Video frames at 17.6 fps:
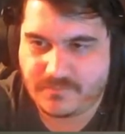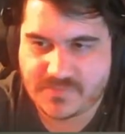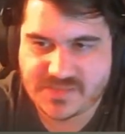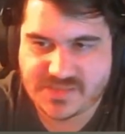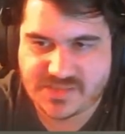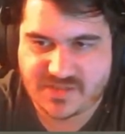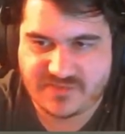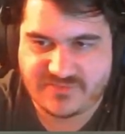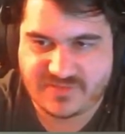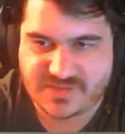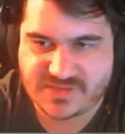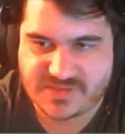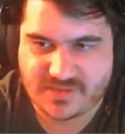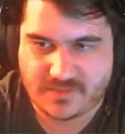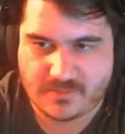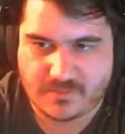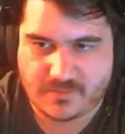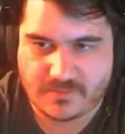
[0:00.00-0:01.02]
see if there's
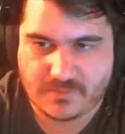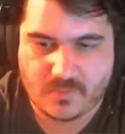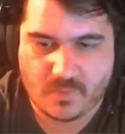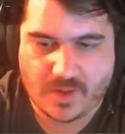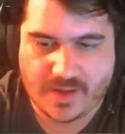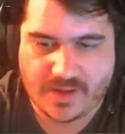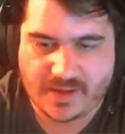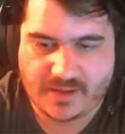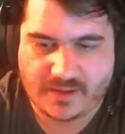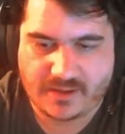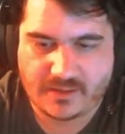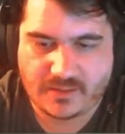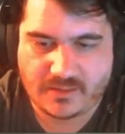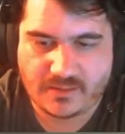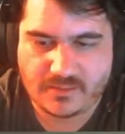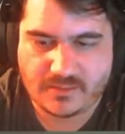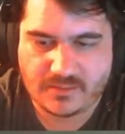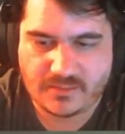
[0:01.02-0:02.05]
some way
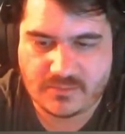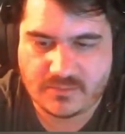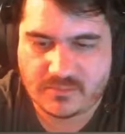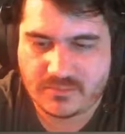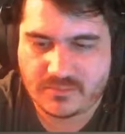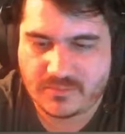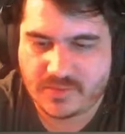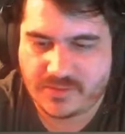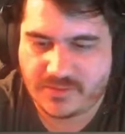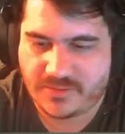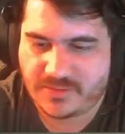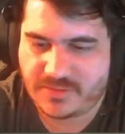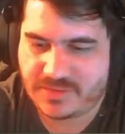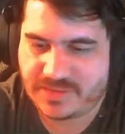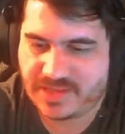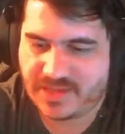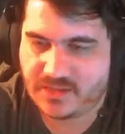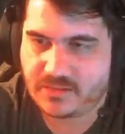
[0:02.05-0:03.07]
like other than
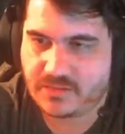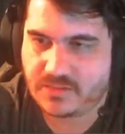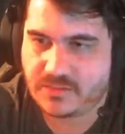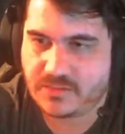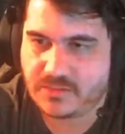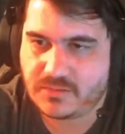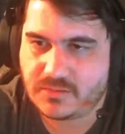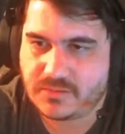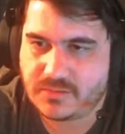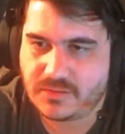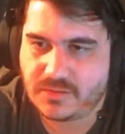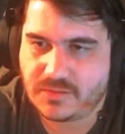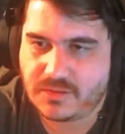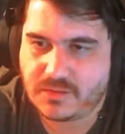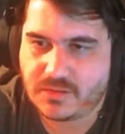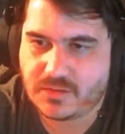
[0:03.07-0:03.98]
that, like a stepping,